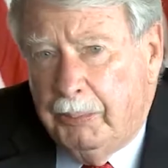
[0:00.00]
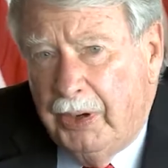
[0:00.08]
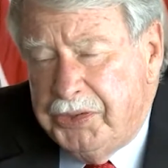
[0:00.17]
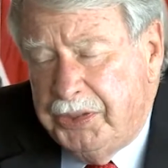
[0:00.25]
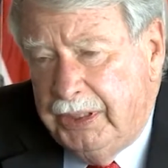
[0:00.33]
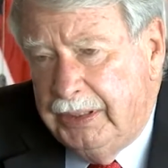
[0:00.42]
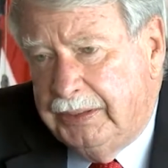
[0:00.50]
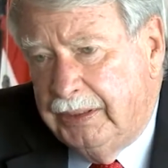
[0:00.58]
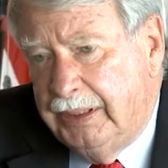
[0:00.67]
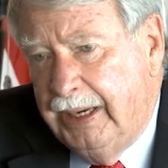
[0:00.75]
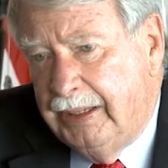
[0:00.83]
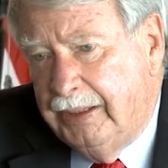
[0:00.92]
President
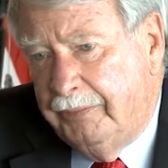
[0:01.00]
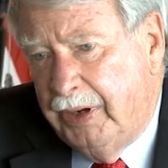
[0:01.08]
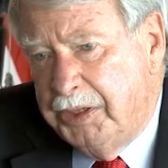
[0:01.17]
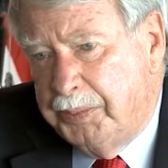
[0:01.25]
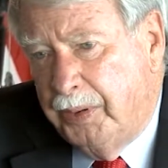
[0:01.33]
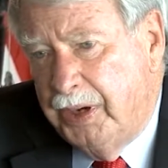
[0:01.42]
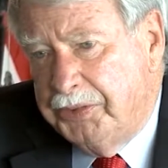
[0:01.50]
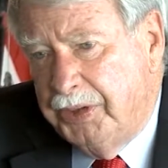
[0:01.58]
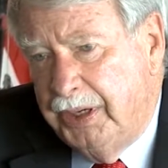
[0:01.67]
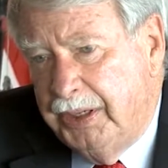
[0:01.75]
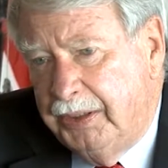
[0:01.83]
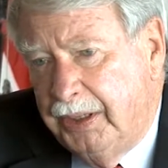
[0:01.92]
and, and the vice
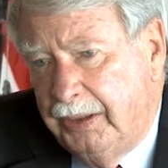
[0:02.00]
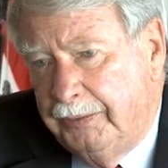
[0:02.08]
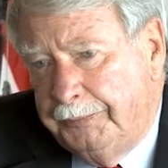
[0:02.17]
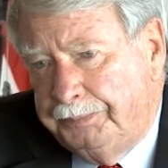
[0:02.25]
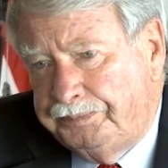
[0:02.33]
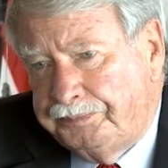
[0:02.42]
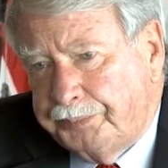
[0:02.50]
president of